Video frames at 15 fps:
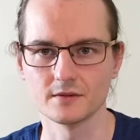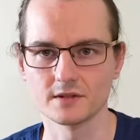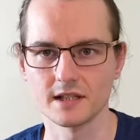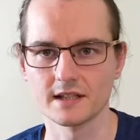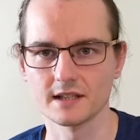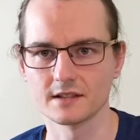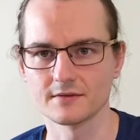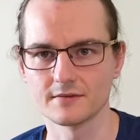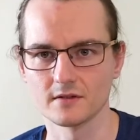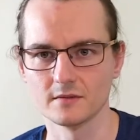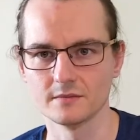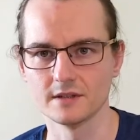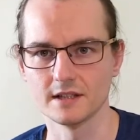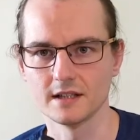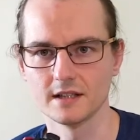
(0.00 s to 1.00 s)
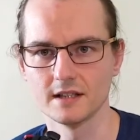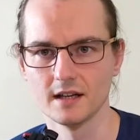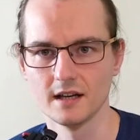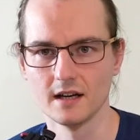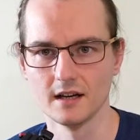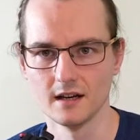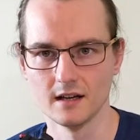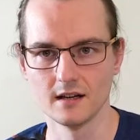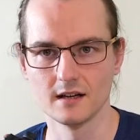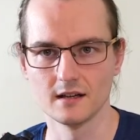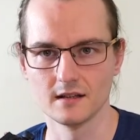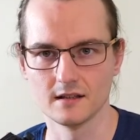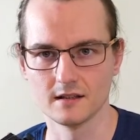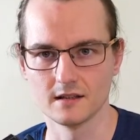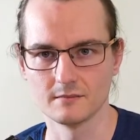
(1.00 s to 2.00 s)
you take it from the
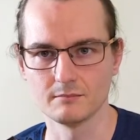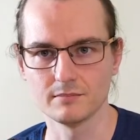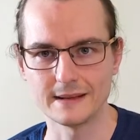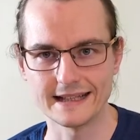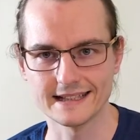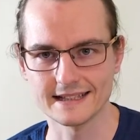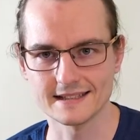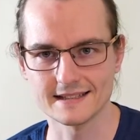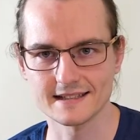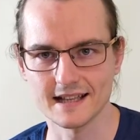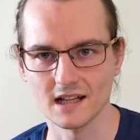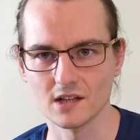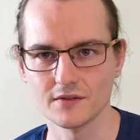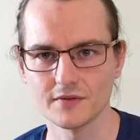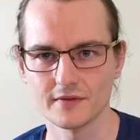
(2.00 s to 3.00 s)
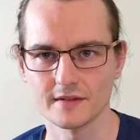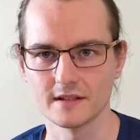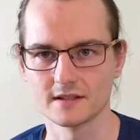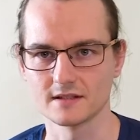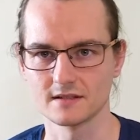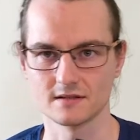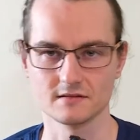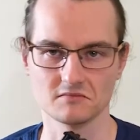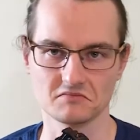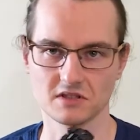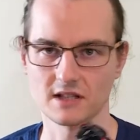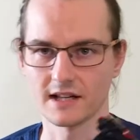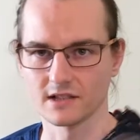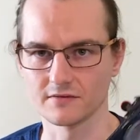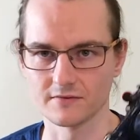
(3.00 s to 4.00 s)
plate itself, it
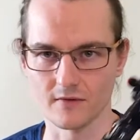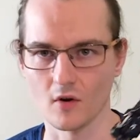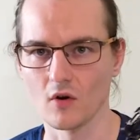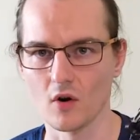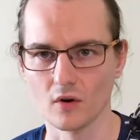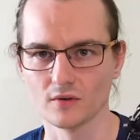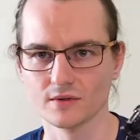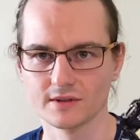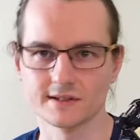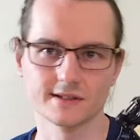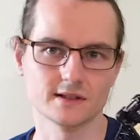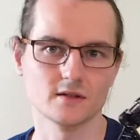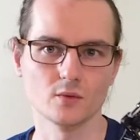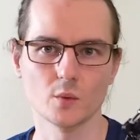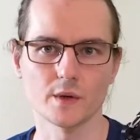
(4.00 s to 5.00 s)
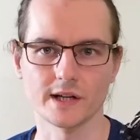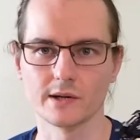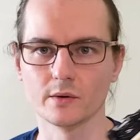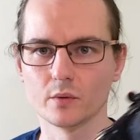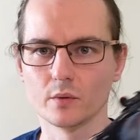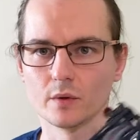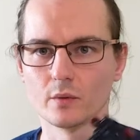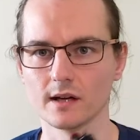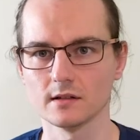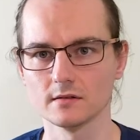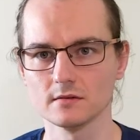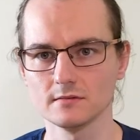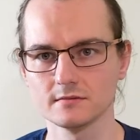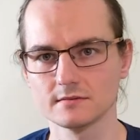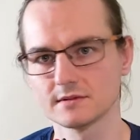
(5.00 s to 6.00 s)
kind of holds very
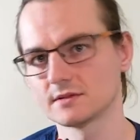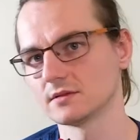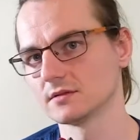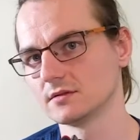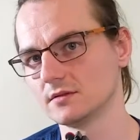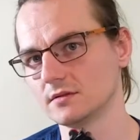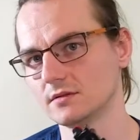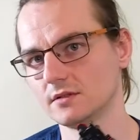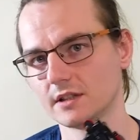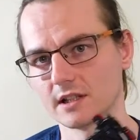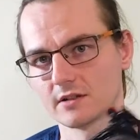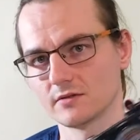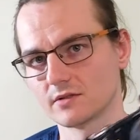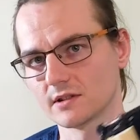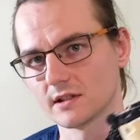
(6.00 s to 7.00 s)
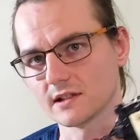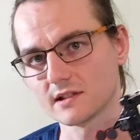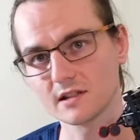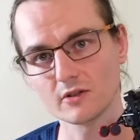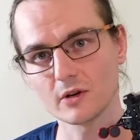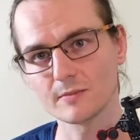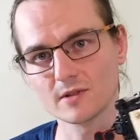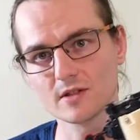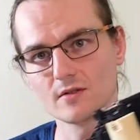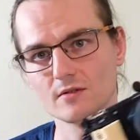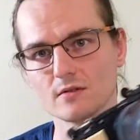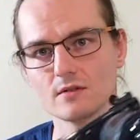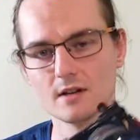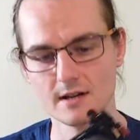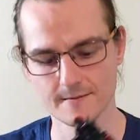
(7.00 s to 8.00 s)
well, so you can use it as a grip
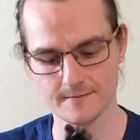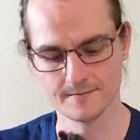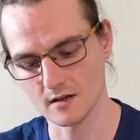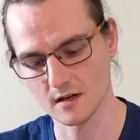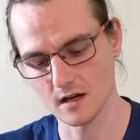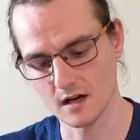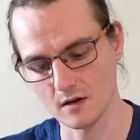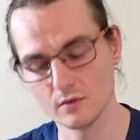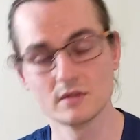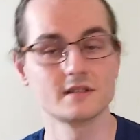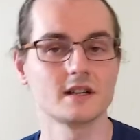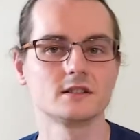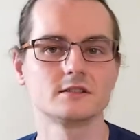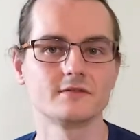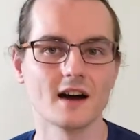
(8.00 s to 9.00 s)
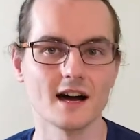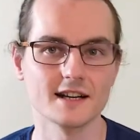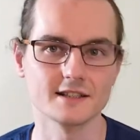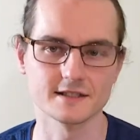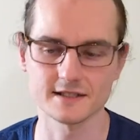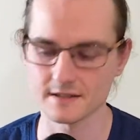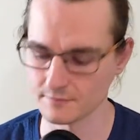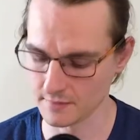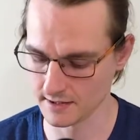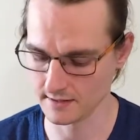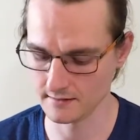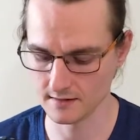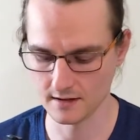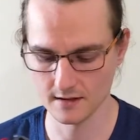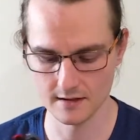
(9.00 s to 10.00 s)
too. I wouldn't advise it,
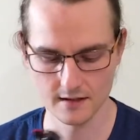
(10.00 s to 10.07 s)
but